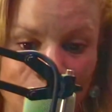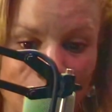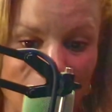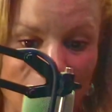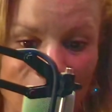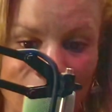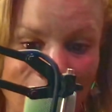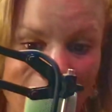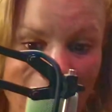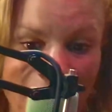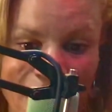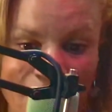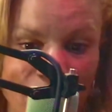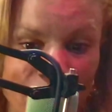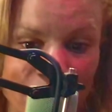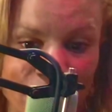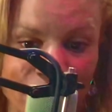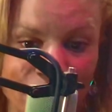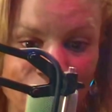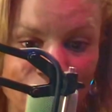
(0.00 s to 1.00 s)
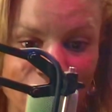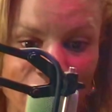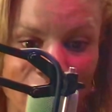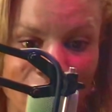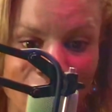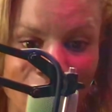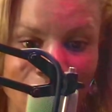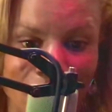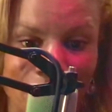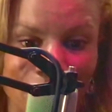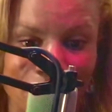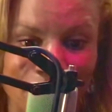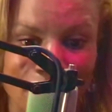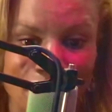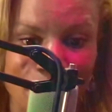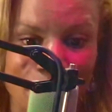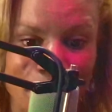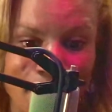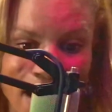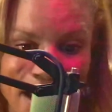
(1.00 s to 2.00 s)
above average,
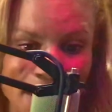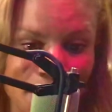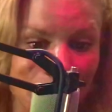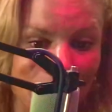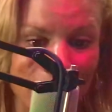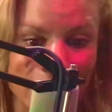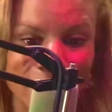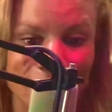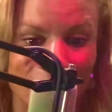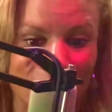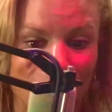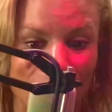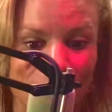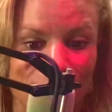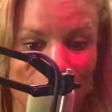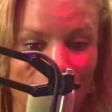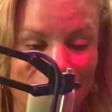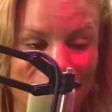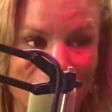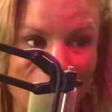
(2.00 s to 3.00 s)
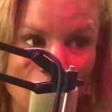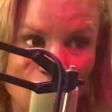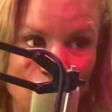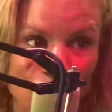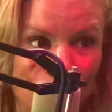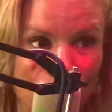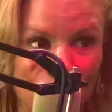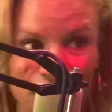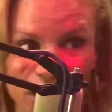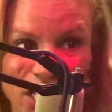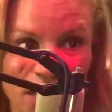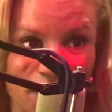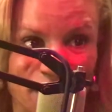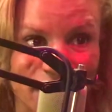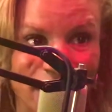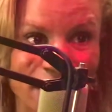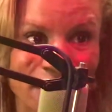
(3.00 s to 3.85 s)
there might be some subtle shifts